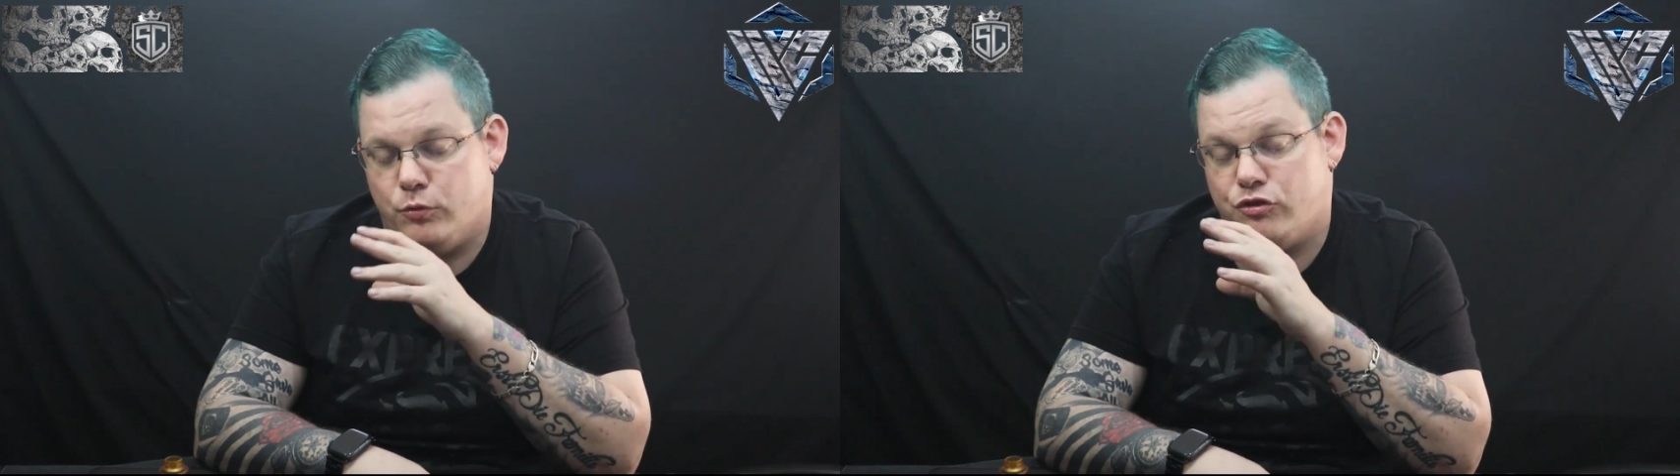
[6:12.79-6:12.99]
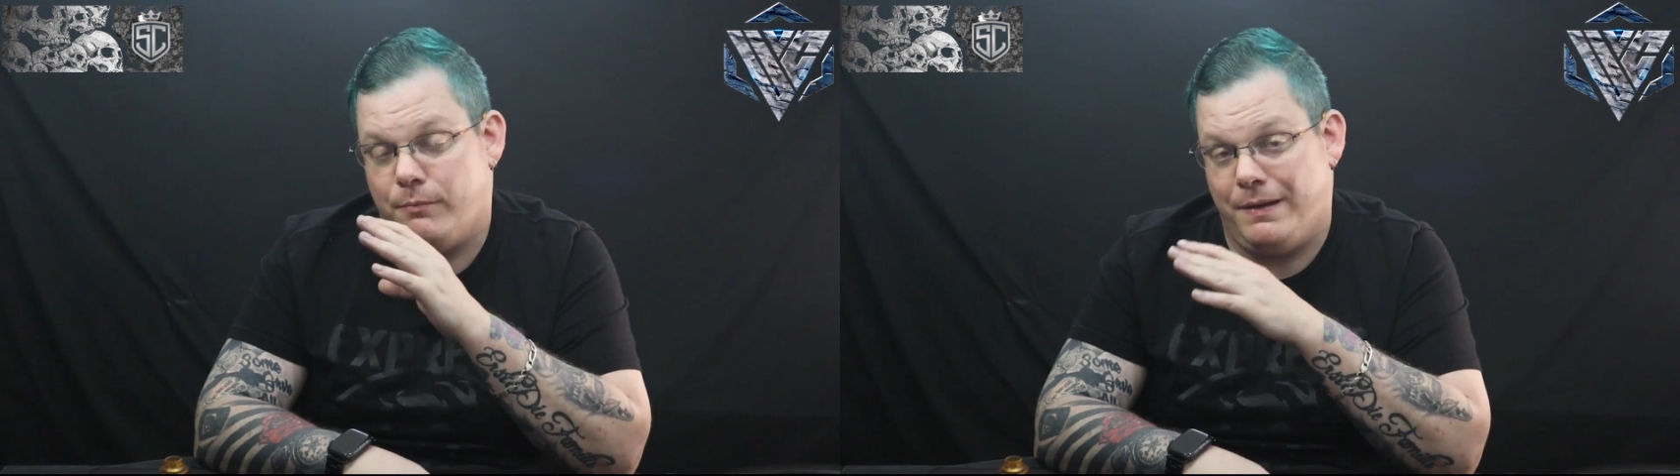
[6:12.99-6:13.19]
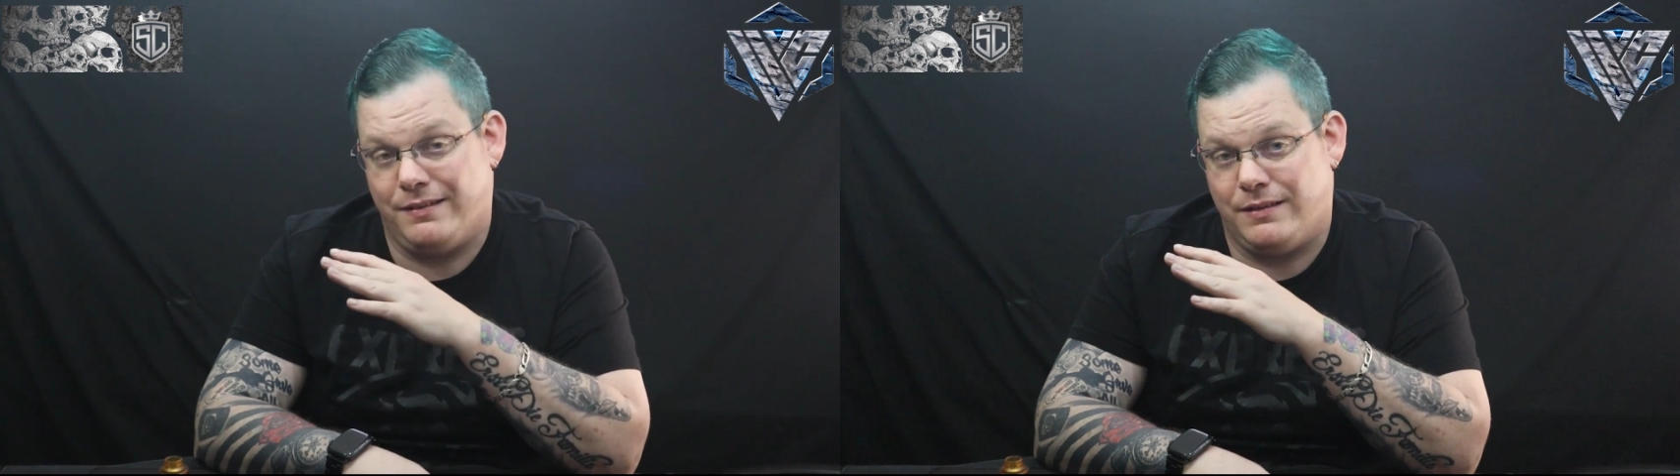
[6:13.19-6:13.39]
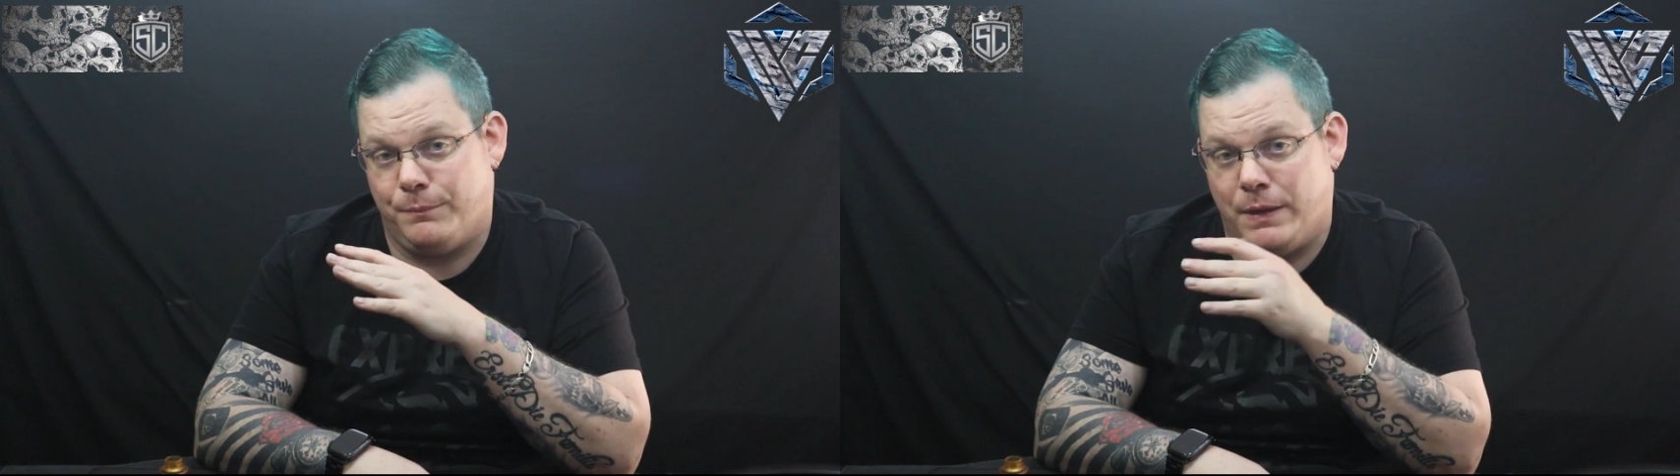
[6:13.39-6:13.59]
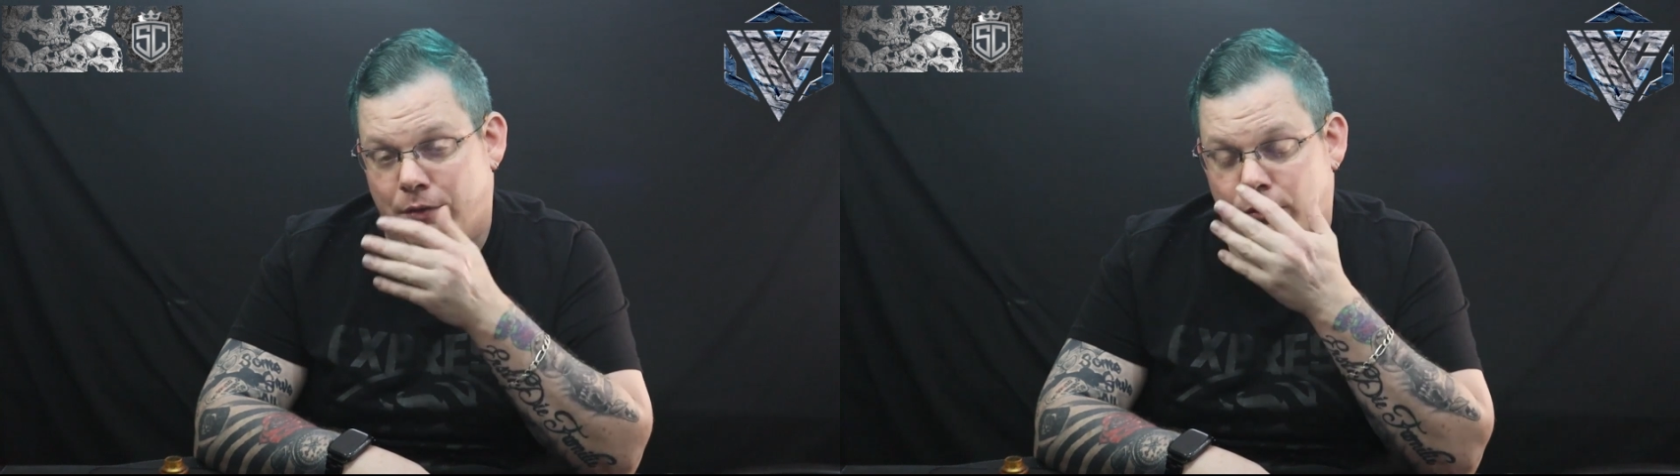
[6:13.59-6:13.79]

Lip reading: which I messed up that